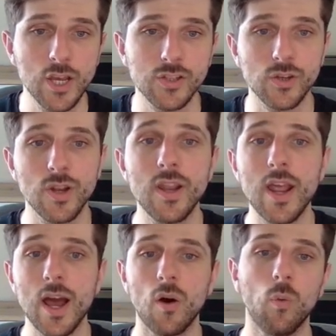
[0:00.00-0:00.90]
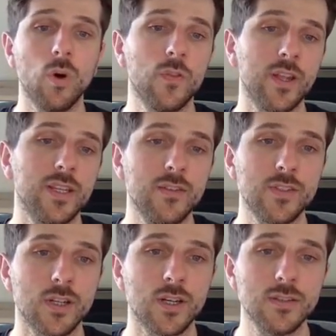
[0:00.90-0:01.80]
So now what that
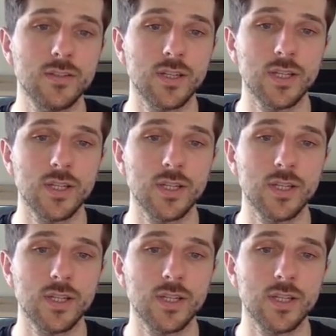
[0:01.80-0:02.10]
gives us